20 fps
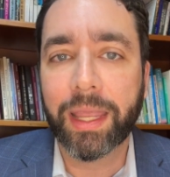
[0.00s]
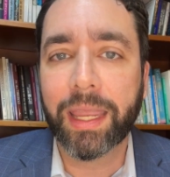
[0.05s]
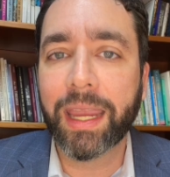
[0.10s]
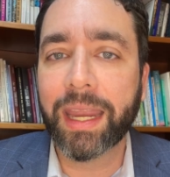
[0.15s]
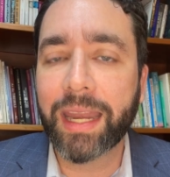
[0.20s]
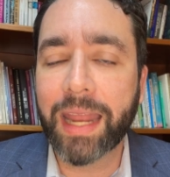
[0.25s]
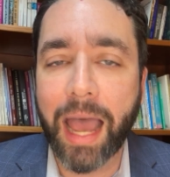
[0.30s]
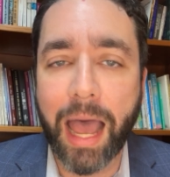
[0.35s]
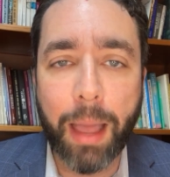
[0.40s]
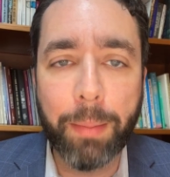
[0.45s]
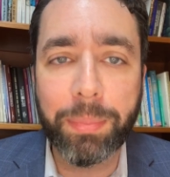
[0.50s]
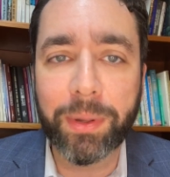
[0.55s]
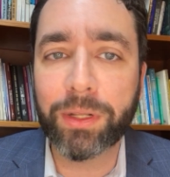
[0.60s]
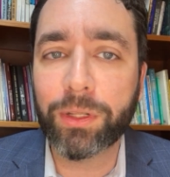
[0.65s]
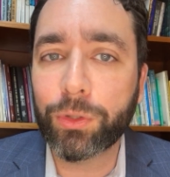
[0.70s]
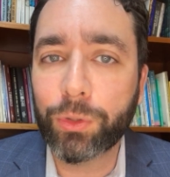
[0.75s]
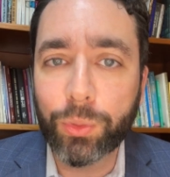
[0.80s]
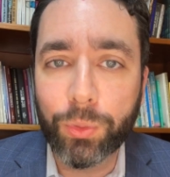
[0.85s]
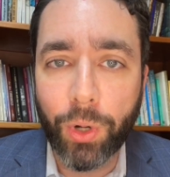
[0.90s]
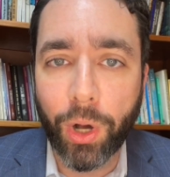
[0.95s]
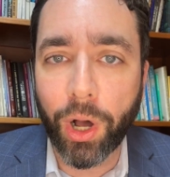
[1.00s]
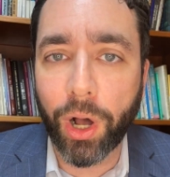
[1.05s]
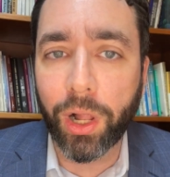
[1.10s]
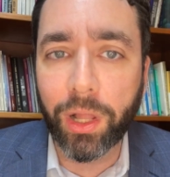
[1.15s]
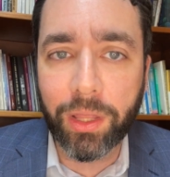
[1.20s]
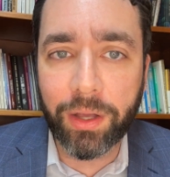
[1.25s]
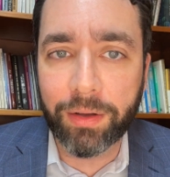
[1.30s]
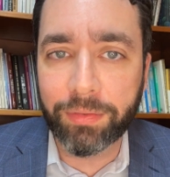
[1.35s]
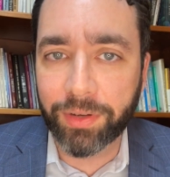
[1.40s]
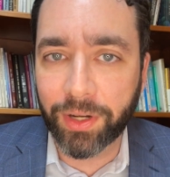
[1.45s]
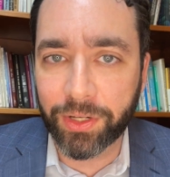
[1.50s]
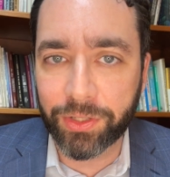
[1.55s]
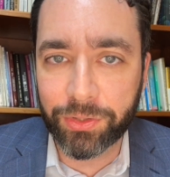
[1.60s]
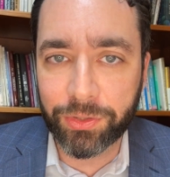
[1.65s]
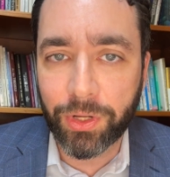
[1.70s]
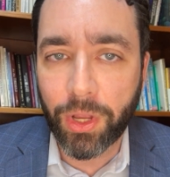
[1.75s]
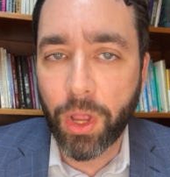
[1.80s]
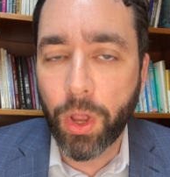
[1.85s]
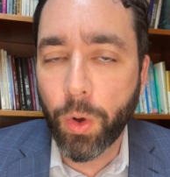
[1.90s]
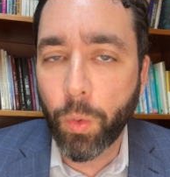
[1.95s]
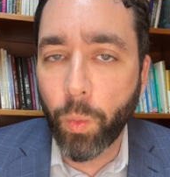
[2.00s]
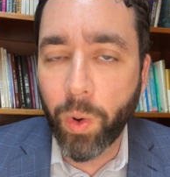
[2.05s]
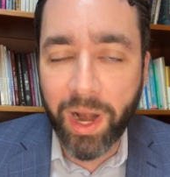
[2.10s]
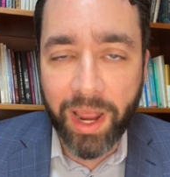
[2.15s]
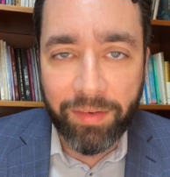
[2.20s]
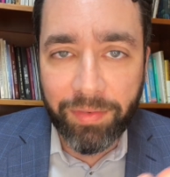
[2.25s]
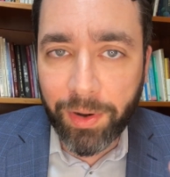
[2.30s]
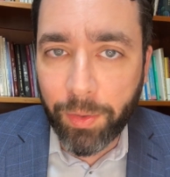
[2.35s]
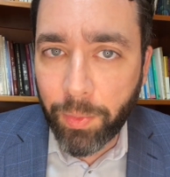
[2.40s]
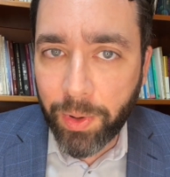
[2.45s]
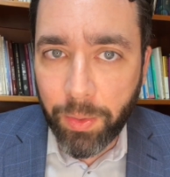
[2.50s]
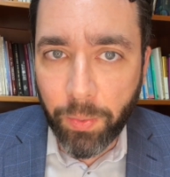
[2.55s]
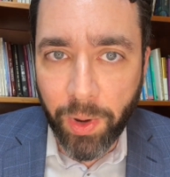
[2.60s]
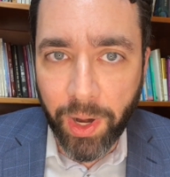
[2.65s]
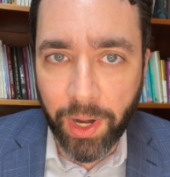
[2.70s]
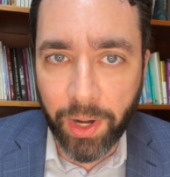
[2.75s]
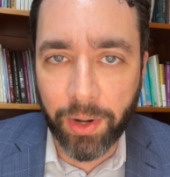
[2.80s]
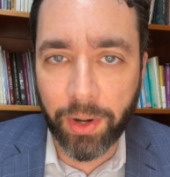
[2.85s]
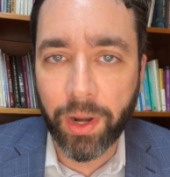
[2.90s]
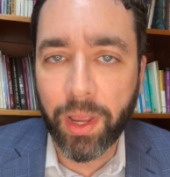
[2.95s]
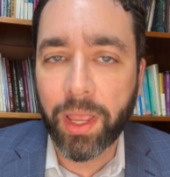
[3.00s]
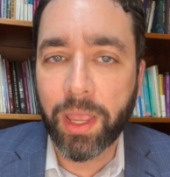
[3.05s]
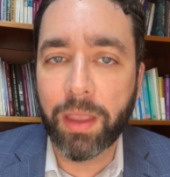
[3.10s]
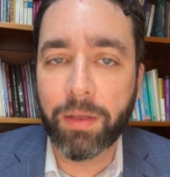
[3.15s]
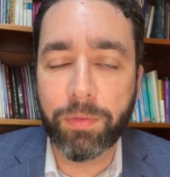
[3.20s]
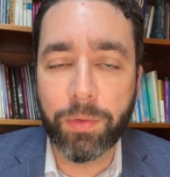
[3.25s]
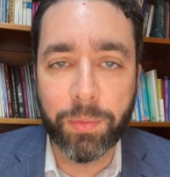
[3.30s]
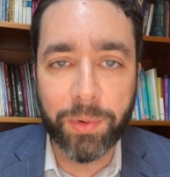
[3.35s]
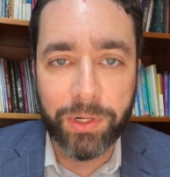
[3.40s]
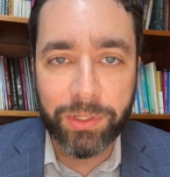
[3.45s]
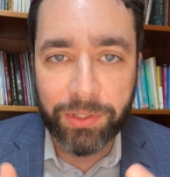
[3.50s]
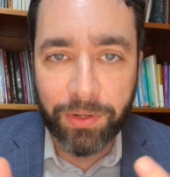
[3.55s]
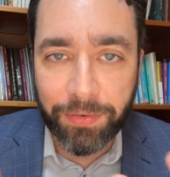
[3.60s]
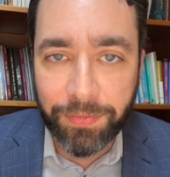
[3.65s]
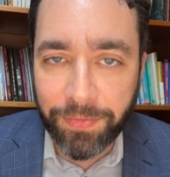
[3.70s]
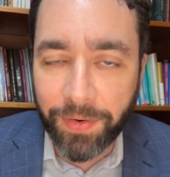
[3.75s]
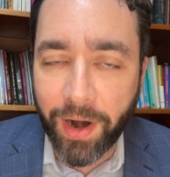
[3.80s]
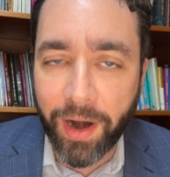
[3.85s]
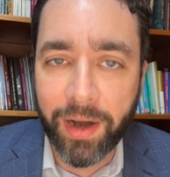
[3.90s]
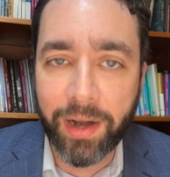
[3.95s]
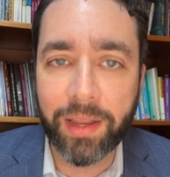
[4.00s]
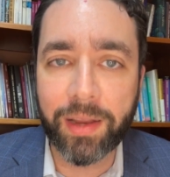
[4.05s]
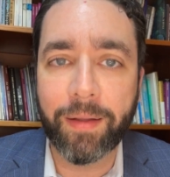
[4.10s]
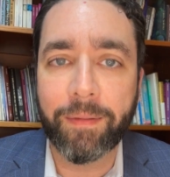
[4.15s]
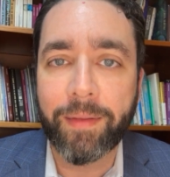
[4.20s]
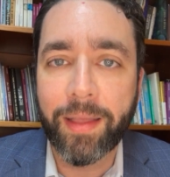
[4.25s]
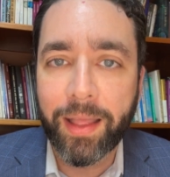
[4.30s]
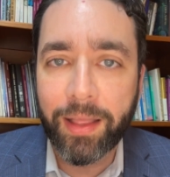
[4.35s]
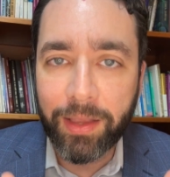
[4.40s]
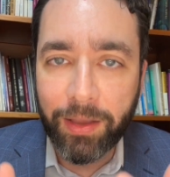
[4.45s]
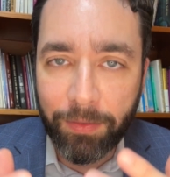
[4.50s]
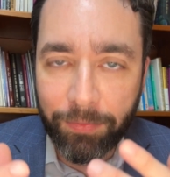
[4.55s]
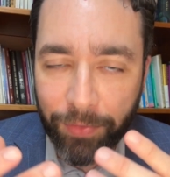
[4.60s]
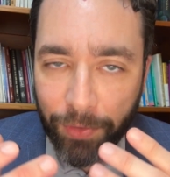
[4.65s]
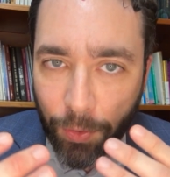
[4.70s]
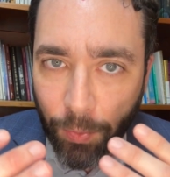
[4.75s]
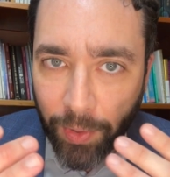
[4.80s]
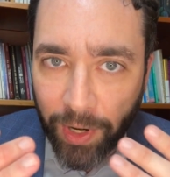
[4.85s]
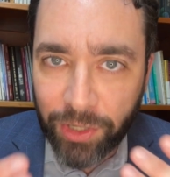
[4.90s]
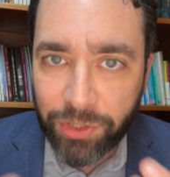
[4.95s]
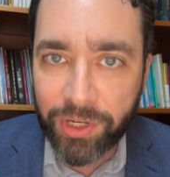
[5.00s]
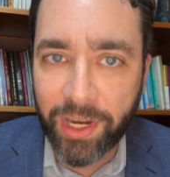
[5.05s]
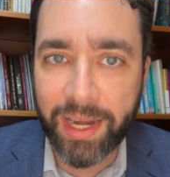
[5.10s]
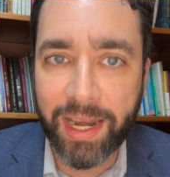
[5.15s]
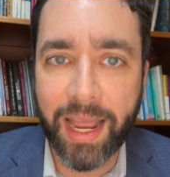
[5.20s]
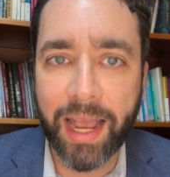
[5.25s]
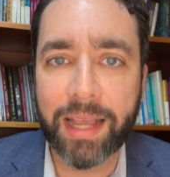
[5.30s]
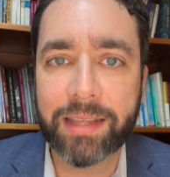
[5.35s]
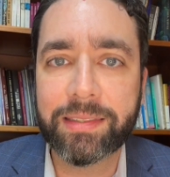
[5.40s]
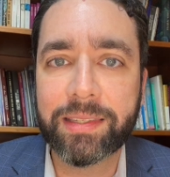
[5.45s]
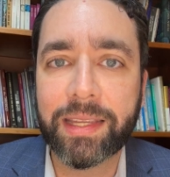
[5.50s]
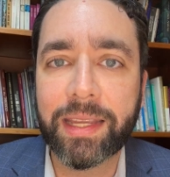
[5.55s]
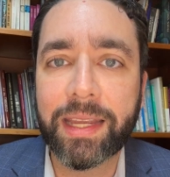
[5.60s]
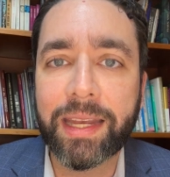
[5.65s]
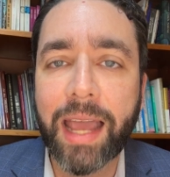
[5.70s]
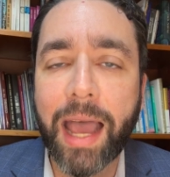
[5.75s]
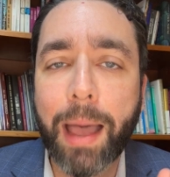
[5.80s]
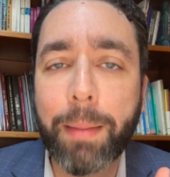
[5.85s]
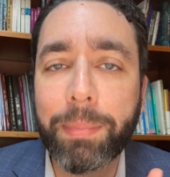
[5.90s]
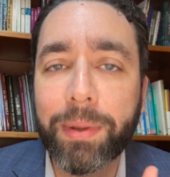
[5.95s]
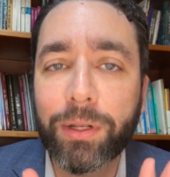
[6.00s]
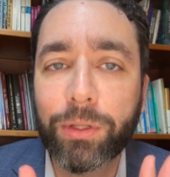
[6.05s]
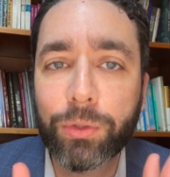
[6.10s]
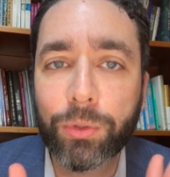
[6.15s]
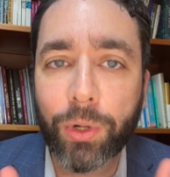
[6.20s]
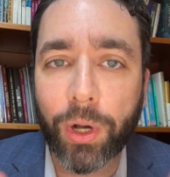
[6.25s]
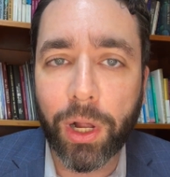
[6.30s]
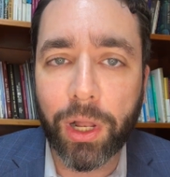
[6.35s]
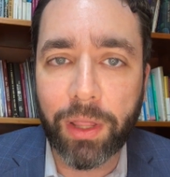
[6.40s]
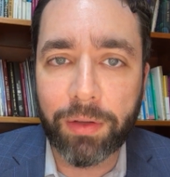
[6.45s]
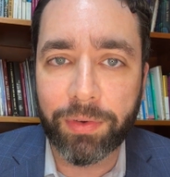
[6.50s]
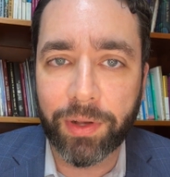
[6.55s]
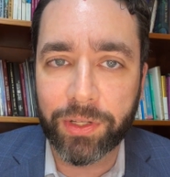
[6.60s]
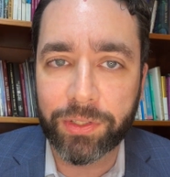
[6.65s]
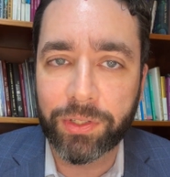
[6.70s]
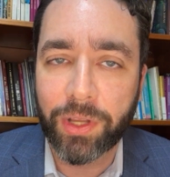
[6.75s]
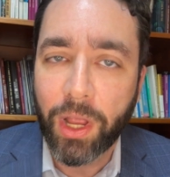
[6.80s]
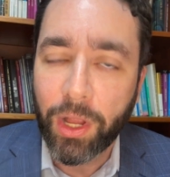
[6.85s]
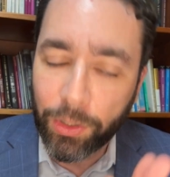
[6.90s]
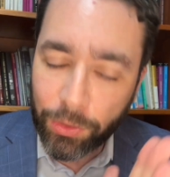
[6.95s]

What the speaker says: It happened to all of us, wherever we were. If you were Sephardic, if you were Ashkenazi, it happened to all of us.